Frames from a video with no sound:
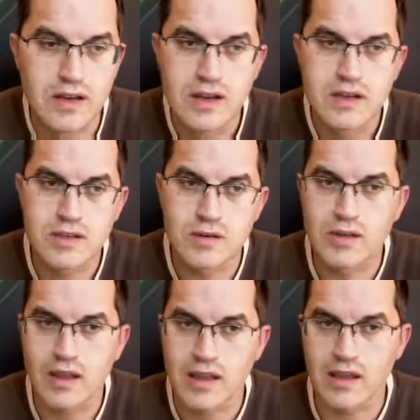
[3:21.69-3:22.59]
So the
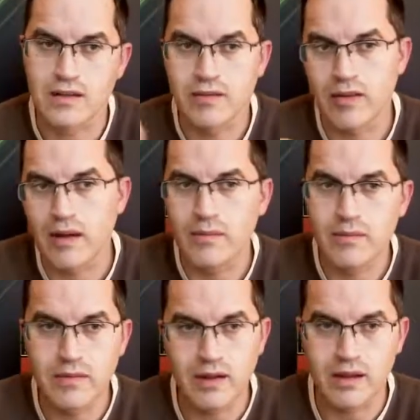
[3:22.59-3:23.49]
king thumb,
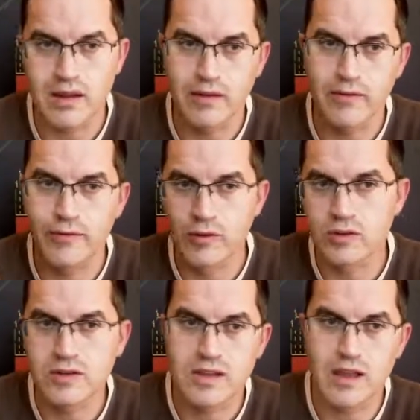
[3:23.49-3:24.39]
the king foot,
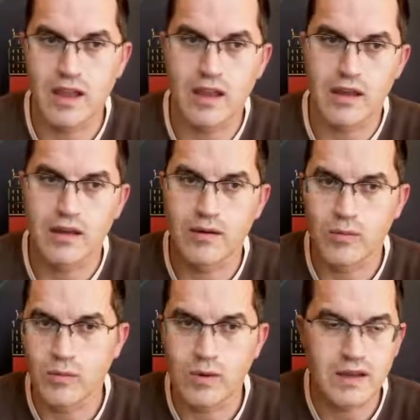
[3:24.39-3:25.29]
the king
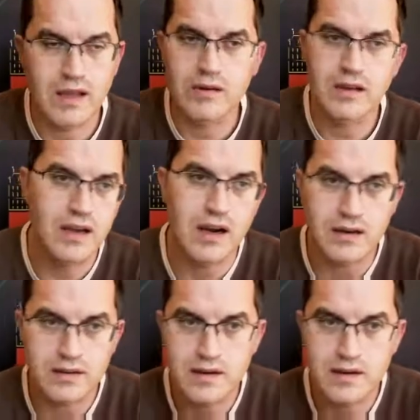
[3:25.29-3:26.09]
whatever yard